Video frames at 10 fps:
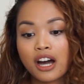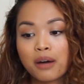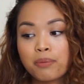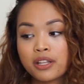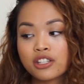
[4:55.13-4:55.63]

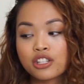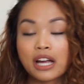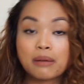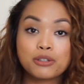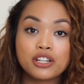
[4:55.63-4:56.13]

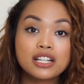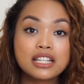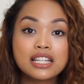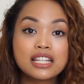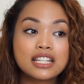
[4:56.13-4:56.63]
pinstripe
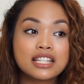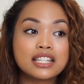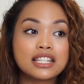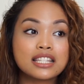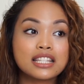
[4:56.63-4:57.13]

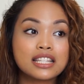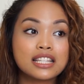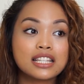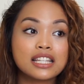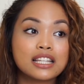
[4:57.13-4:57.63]
dresses
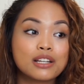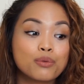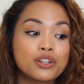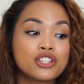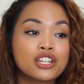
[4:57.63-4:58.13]

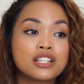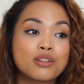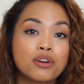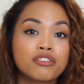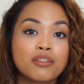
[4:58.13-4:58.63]
which is the
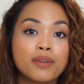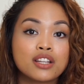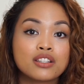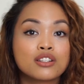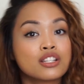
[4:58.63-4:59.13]
one from
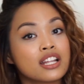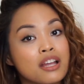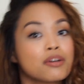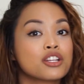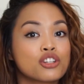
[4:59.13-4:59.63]
ASOS, and
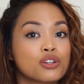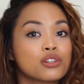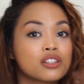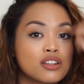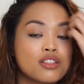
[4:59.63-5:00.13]
I'm gonna show you
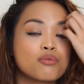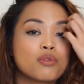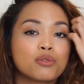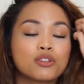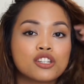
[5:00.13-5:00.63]
another
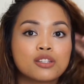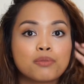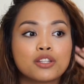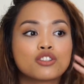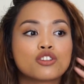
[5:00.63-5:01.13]
one, which is
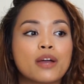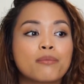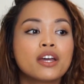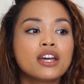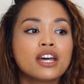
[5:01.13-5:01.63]
pinstripe,
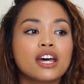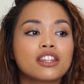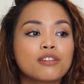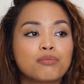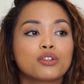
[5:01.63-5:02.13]

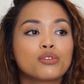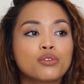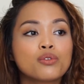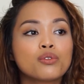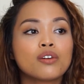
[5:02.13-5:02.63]
and the
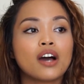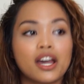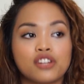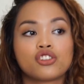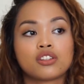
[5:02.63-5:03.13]
blue,
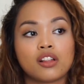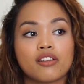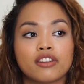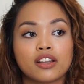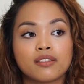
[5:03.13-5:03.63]
I just love
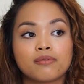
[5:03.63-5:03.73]
it.